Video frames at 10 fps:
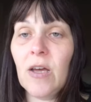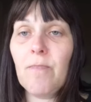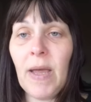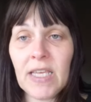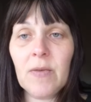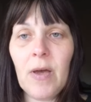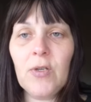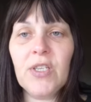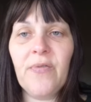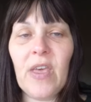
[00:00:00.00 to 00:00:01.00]
Make the
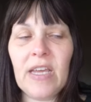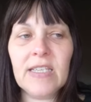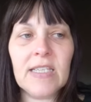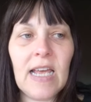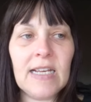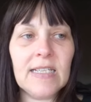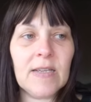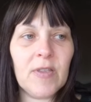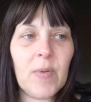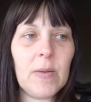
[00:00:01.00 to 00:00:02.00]
most of this. And
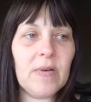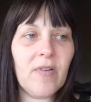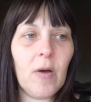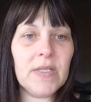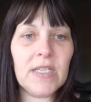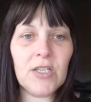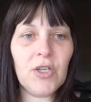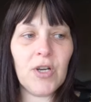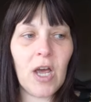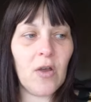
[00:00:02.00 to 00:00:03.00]
some other people have commented,
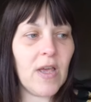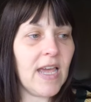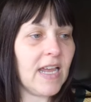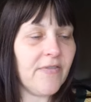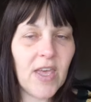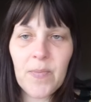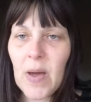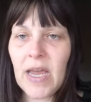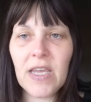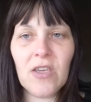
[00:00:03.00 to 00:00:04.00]
you know, if they're
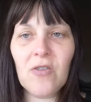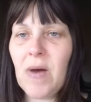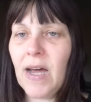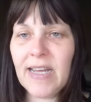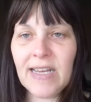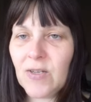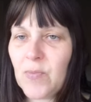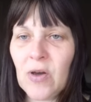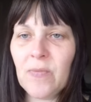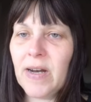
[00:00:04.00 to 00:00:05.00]
paying you money to
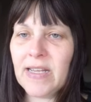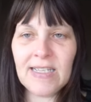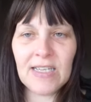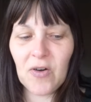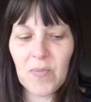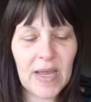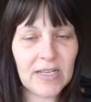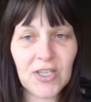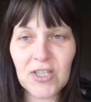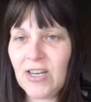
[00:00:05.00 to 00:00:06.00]
put money into your
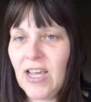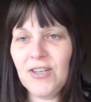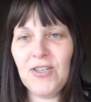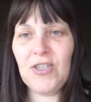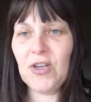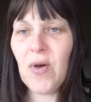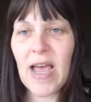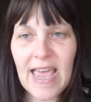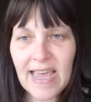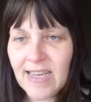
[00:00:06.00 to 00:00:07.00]
pension, do
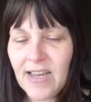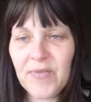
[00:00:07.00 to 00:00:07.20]
it.